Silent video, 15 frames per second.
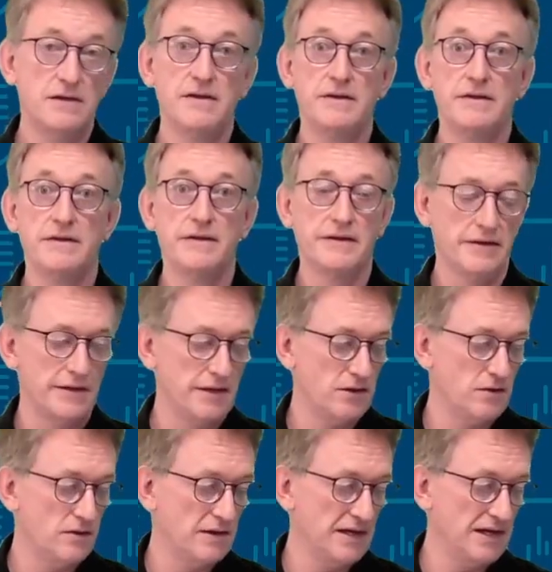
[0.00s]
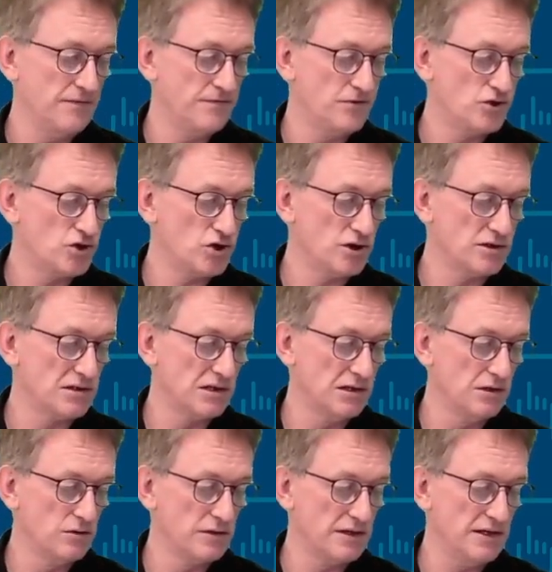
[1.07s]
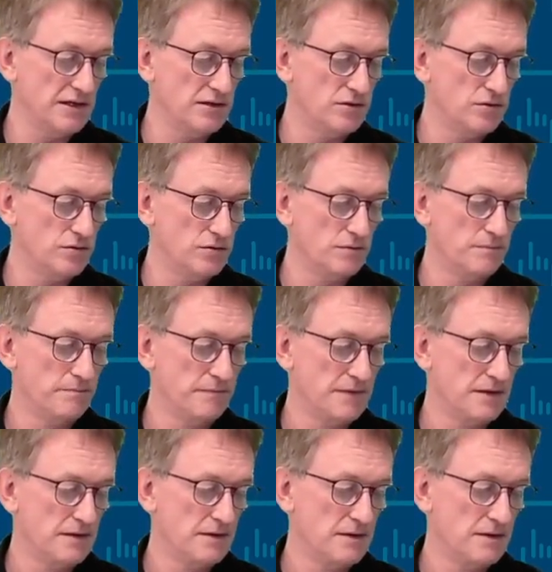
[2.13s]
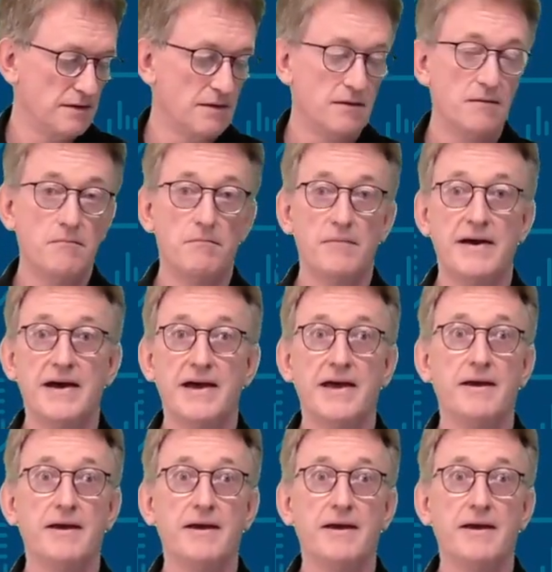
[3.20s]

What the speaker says: now have a short look into my